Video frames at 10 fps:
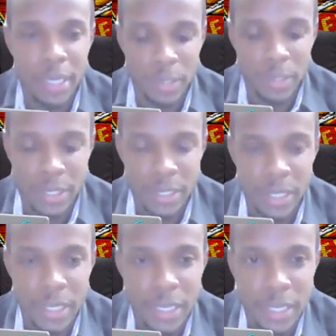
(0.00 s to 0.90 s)
just
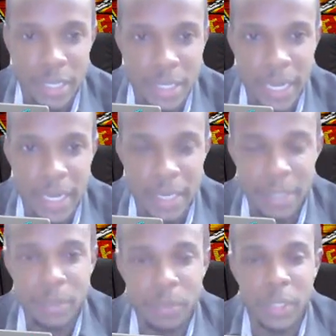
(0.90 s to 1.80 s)
stay tight
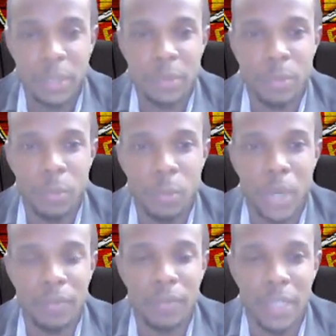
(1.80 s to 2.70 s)
with one of